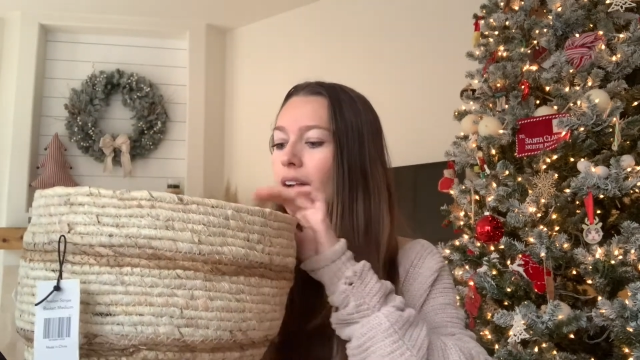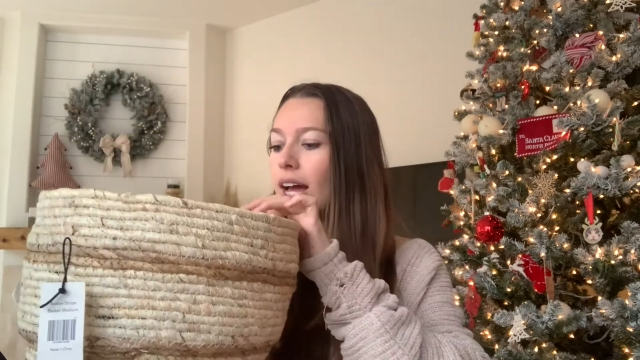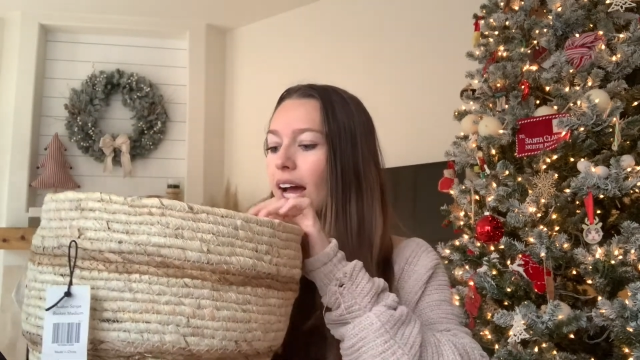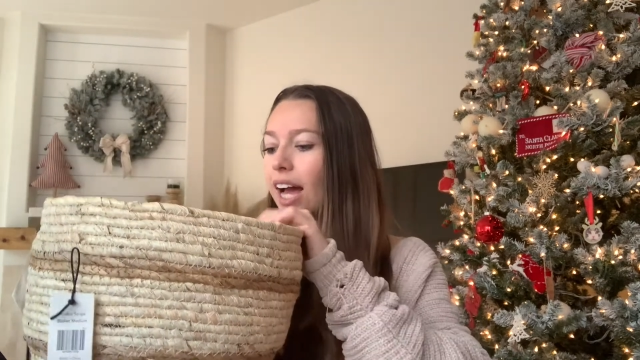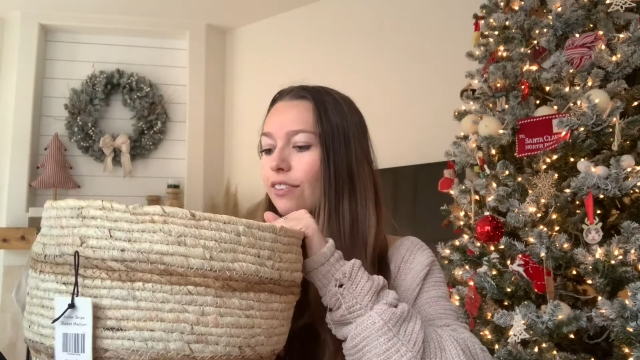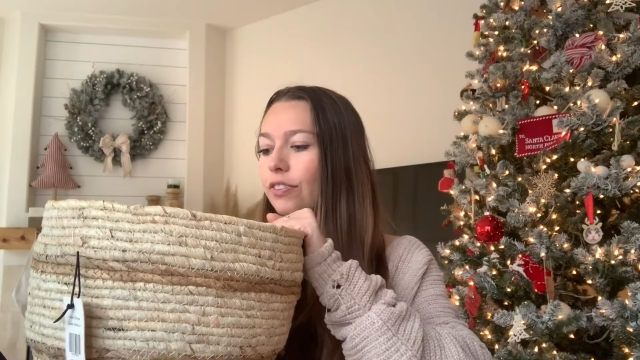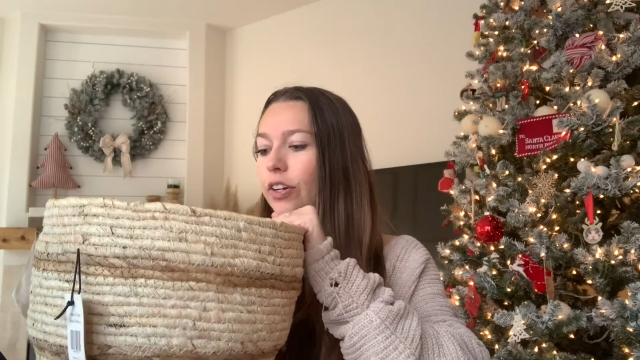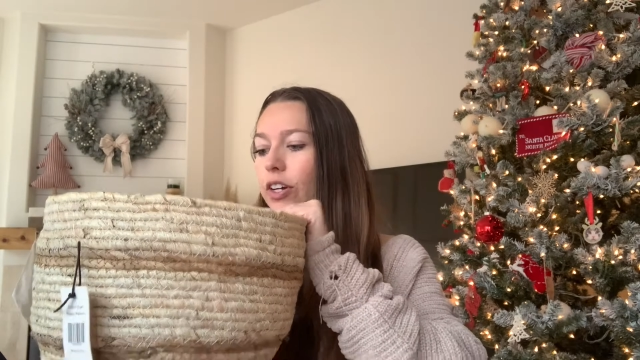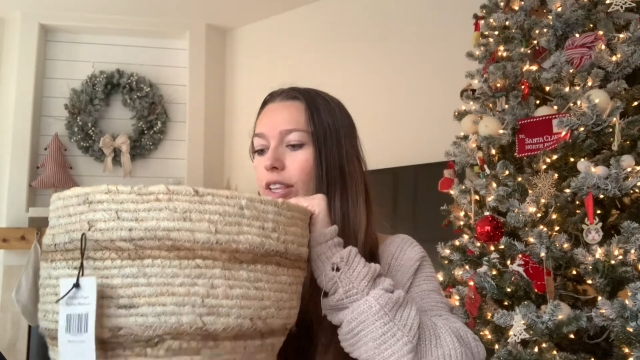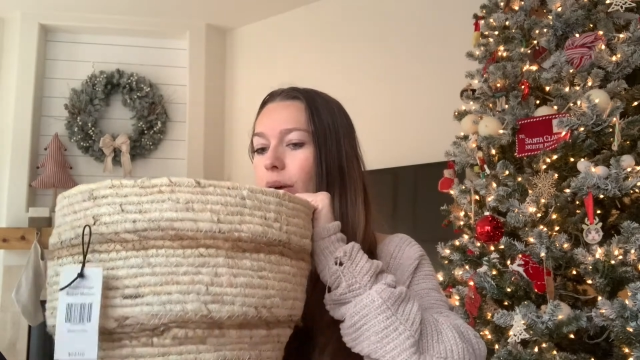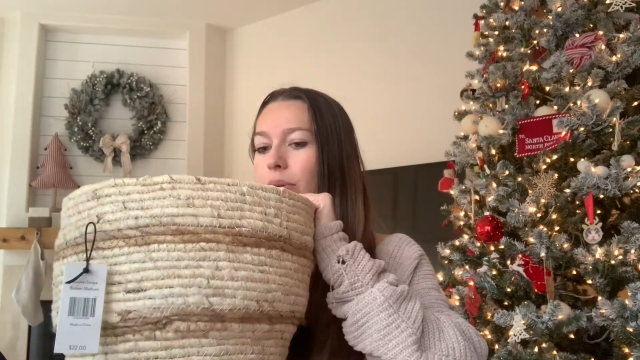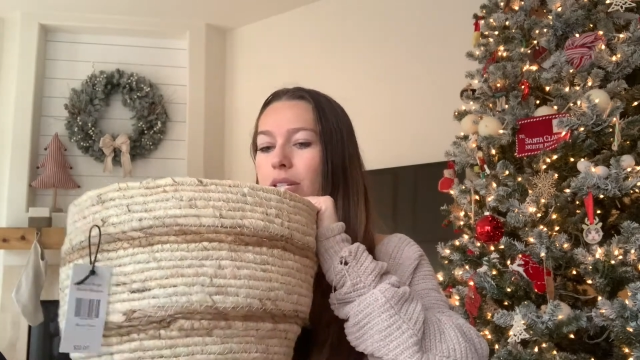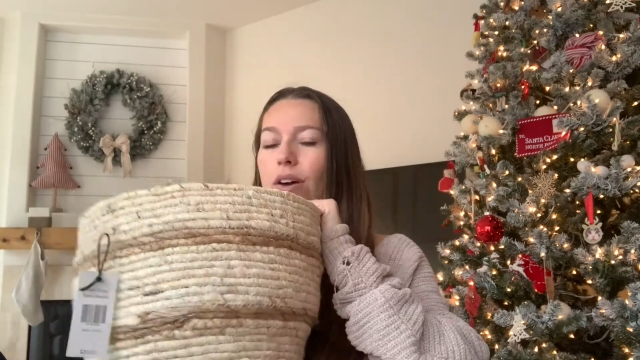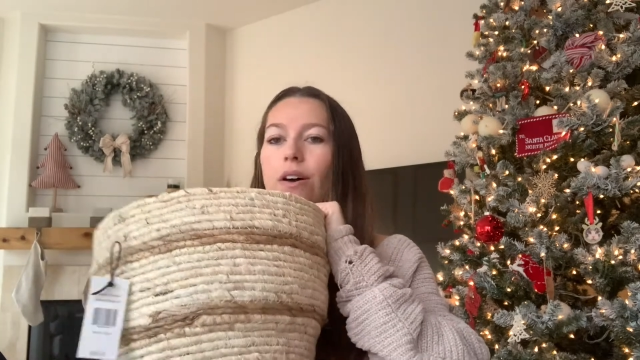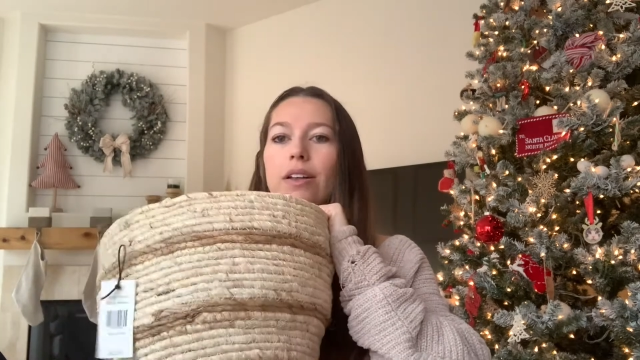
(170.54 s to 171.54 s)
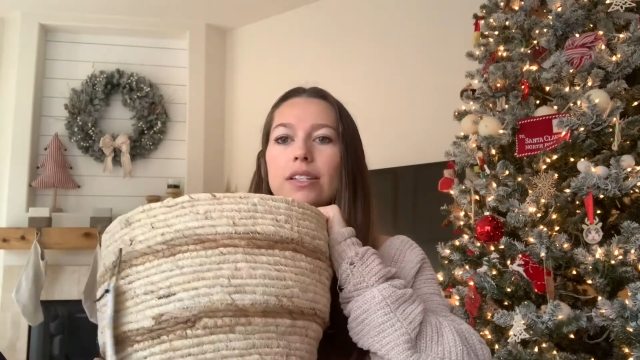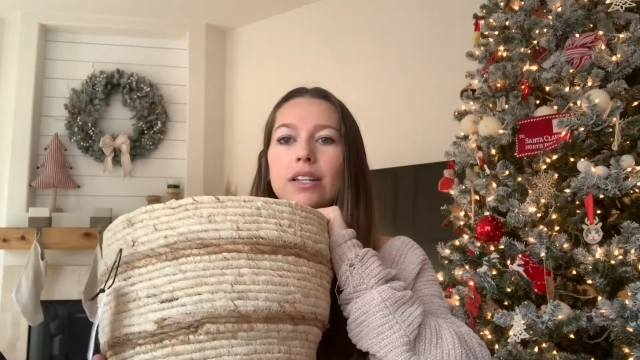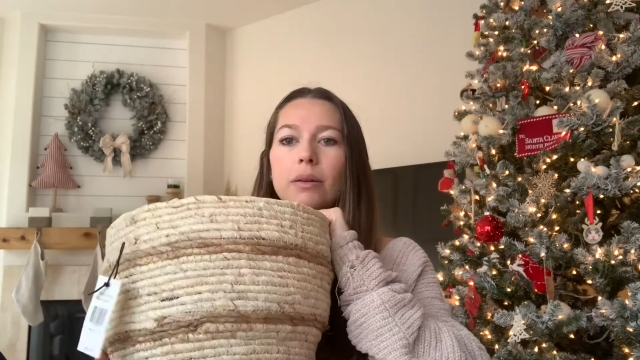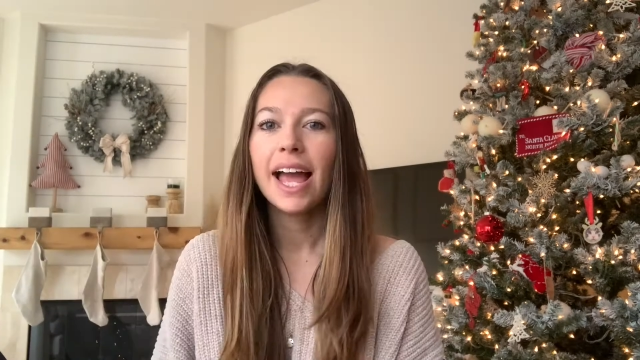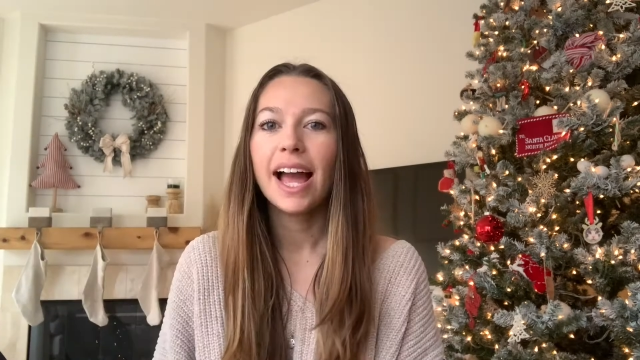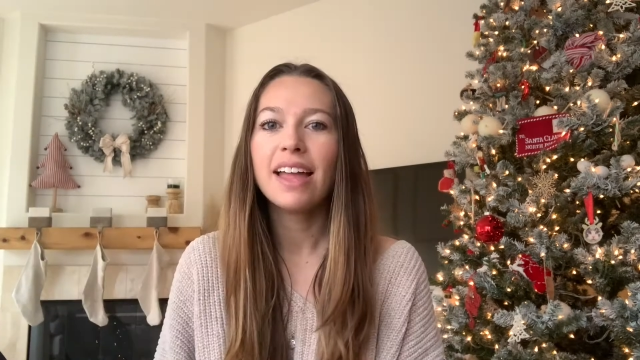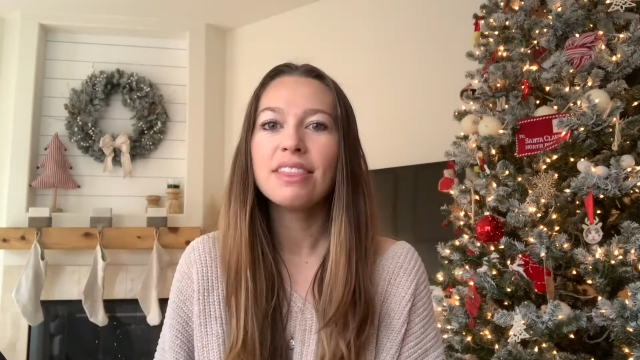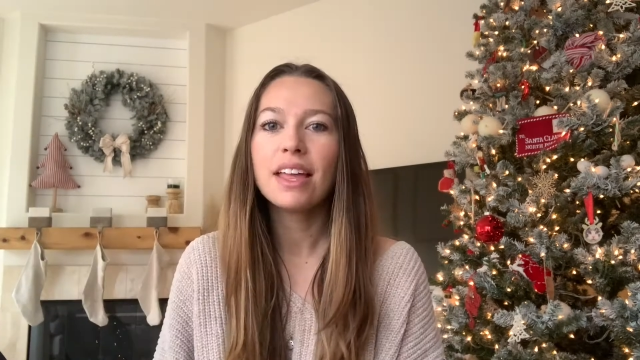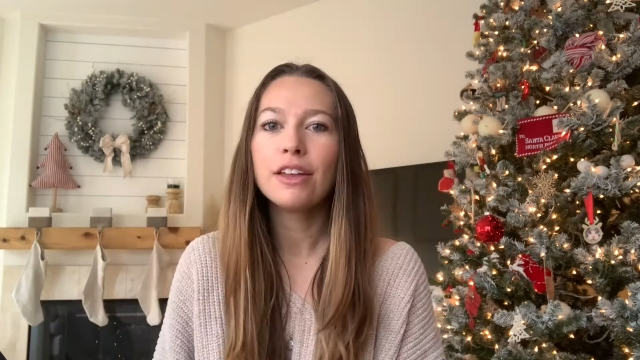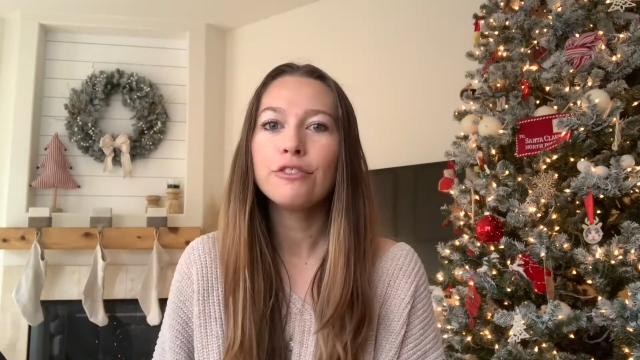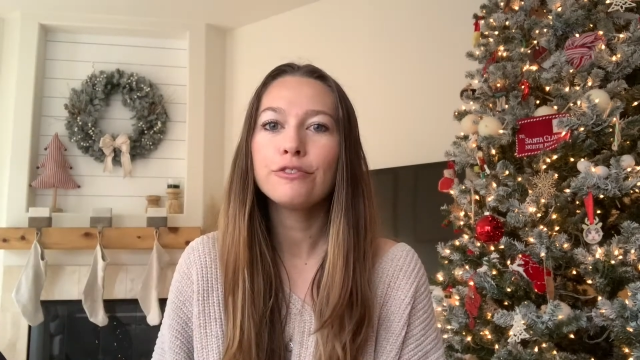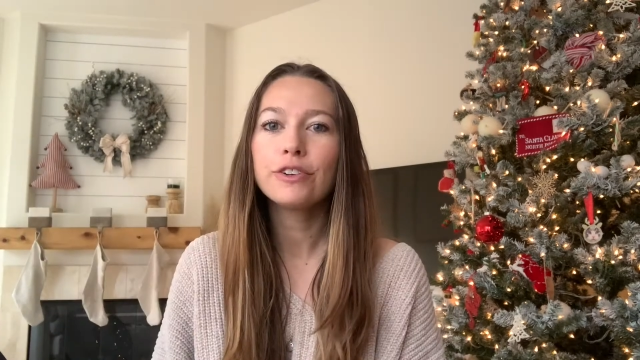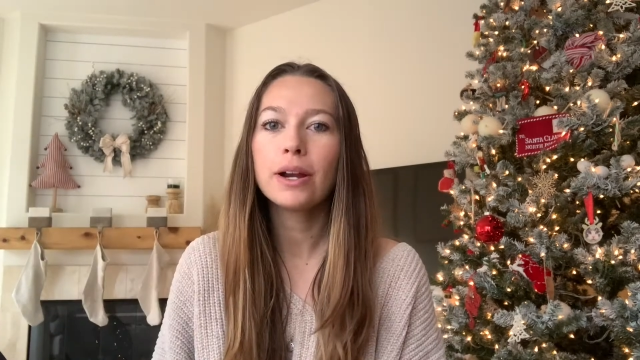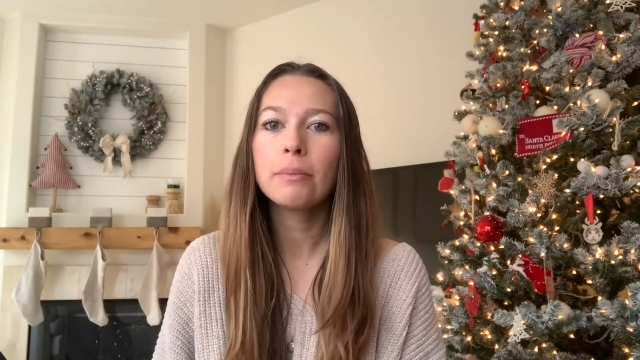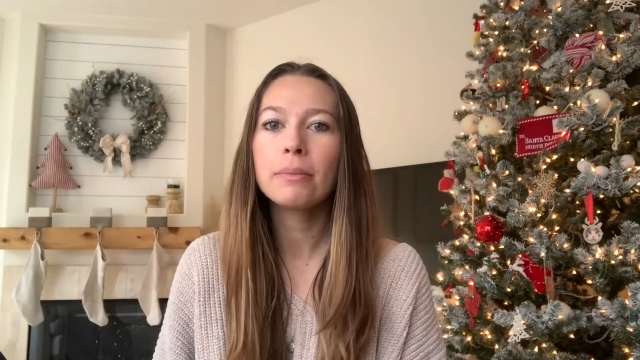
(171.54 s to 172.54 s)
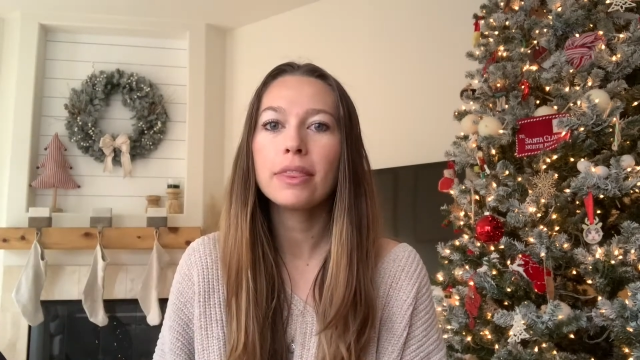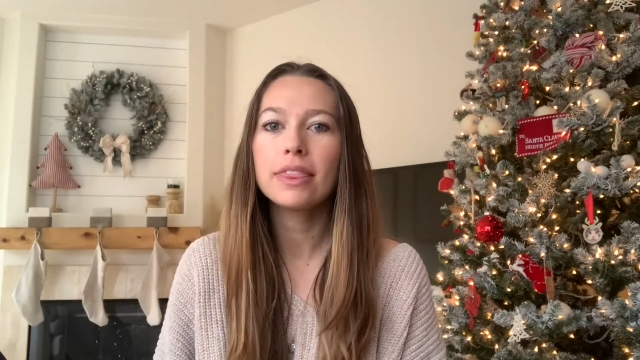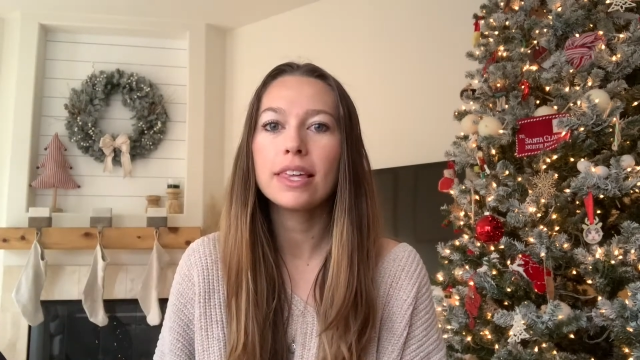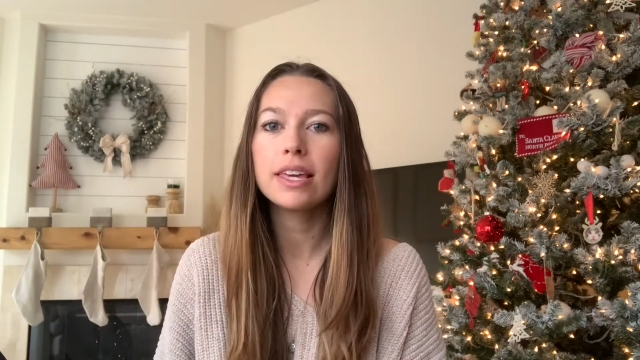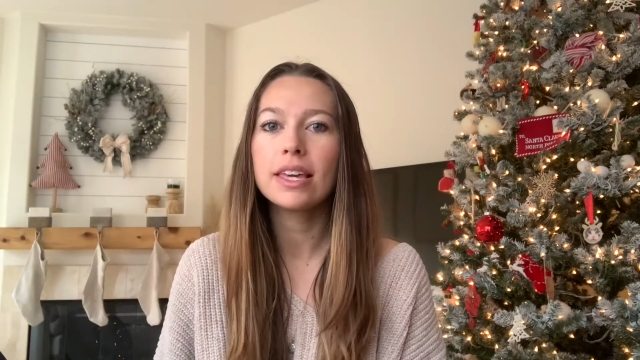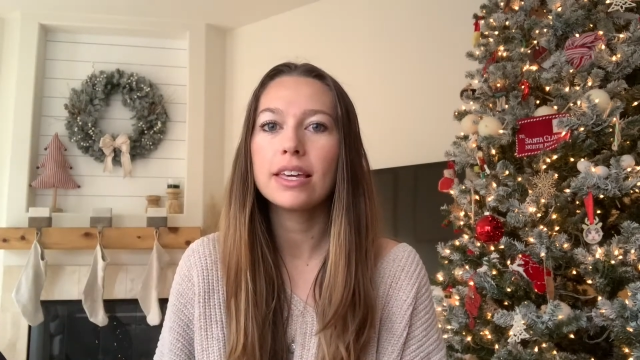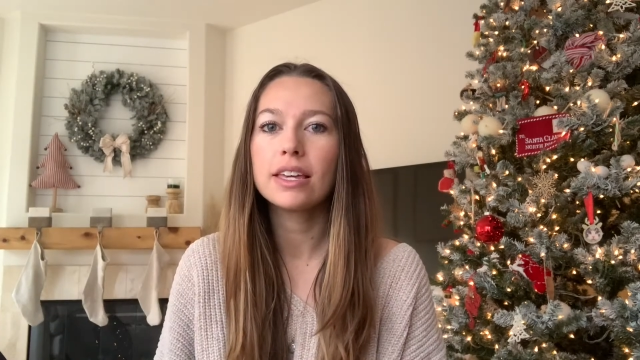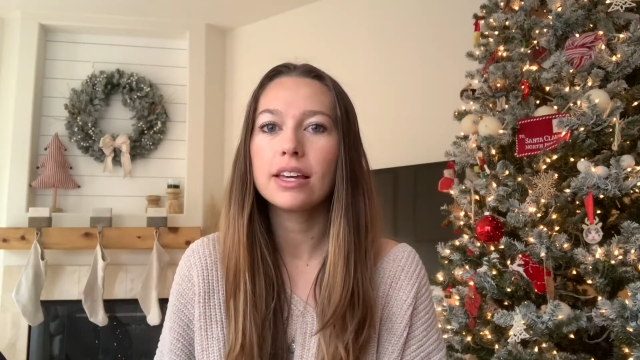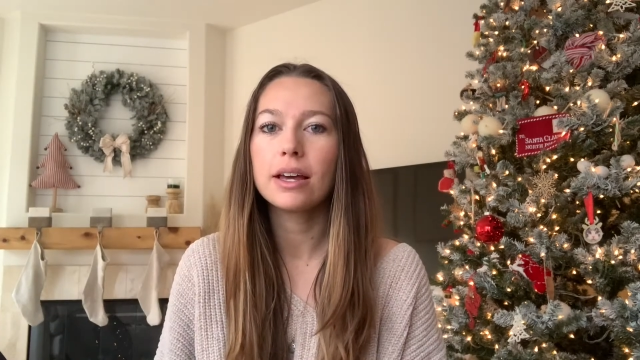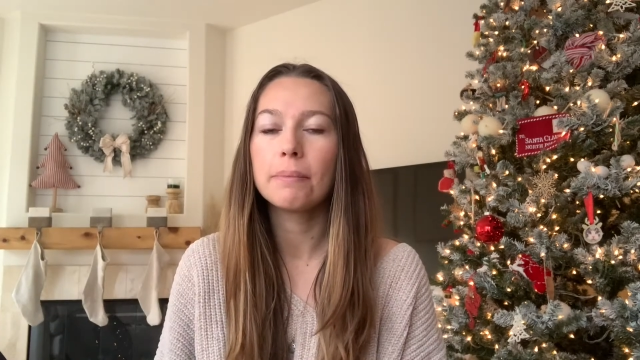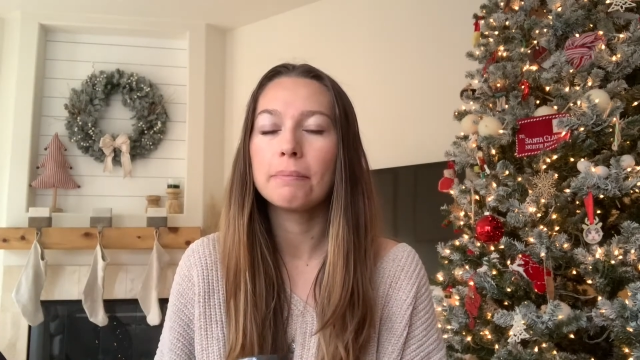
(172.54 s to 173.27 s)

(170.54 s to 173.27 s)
I figured that was awesome. And then from the